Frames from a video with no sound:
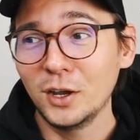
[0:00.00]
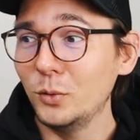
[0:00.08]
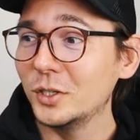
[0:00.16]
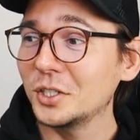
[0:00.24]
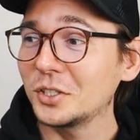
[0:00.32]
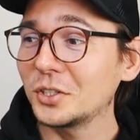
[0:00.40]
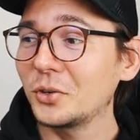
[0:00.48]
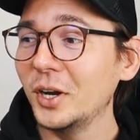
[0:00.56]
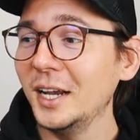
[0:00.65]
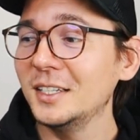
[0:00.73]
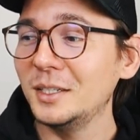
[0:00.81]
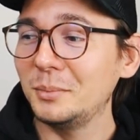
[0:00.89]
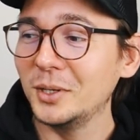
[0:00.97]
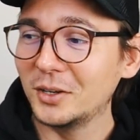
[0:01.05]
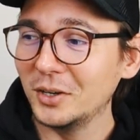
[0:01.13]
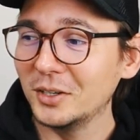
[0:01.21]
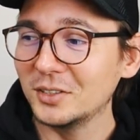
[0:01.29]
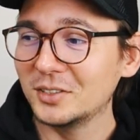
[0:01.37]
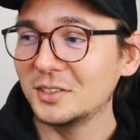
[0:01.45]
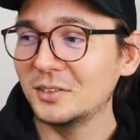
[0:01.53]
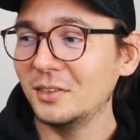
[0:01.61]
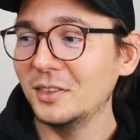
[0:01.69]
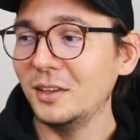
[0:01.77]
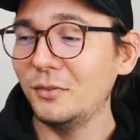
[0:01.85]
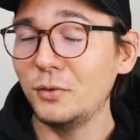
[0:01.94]
which is crazy because
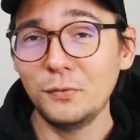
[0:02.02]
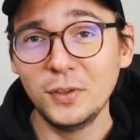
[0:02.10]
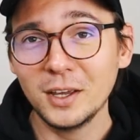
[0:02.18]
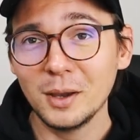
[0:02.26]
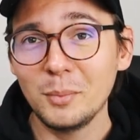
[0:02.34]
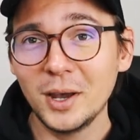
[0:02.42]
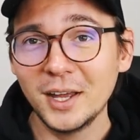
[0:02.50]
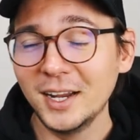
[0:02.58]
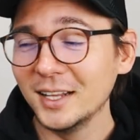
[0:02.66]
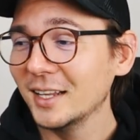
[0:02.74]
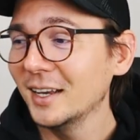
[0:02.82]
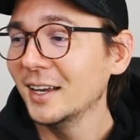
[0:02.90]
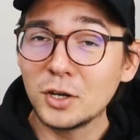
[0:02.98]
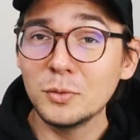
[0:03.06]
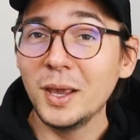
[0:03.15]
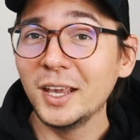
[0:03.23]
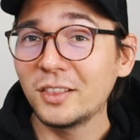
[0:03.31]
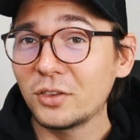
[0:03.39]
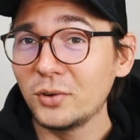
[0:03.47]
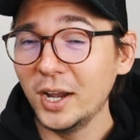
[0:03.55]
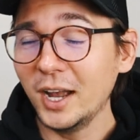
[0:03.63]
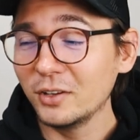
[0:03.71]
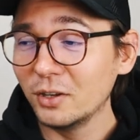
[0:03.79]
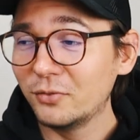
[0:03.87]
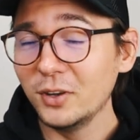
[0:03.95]
if you think about it, I could make three
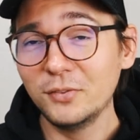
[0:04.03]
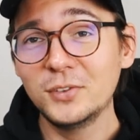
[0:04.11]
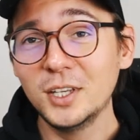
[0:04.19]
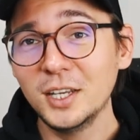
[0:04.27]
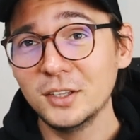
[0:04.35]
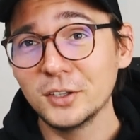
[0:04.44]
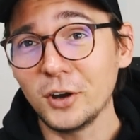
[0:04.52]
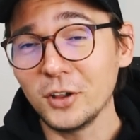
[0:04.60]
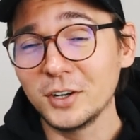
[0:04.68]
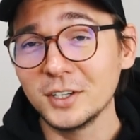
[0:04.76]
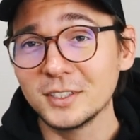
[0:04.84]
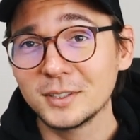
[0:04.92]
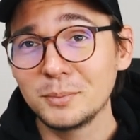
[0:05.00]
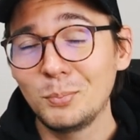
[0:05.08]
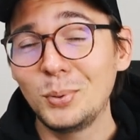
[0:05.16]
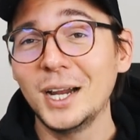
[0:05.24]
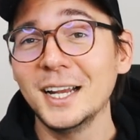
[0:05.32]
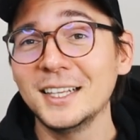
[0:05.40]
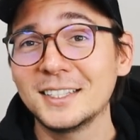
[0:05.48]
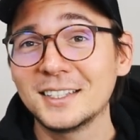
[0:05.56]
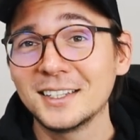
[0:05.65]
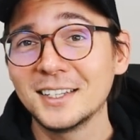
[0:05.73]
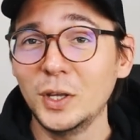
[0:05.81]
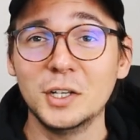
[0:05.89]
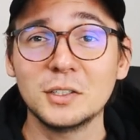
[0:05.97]
hundred fifteen dollars, but
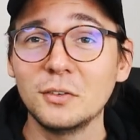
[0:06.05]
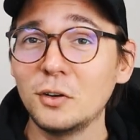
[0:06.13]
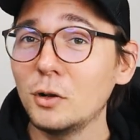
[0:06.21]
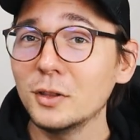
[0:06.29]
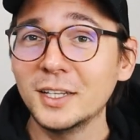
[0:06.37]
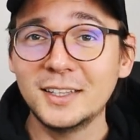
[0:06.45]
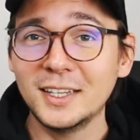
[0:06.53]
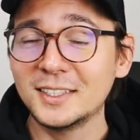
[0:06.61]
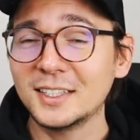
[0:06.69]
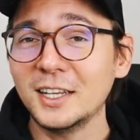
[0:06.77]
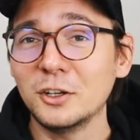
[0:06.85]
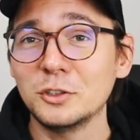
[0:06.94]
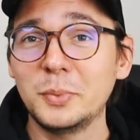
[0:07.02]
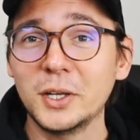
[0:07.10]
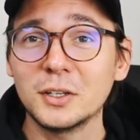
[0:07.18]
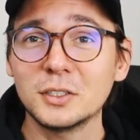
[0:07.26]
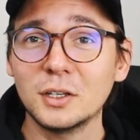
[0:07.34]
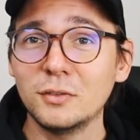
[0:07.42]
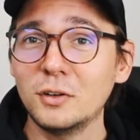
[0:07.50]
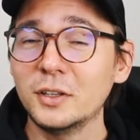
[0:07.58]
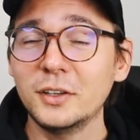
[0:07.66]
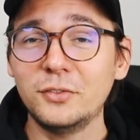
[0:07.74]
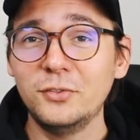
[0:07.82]
because of all the discounts, because of all the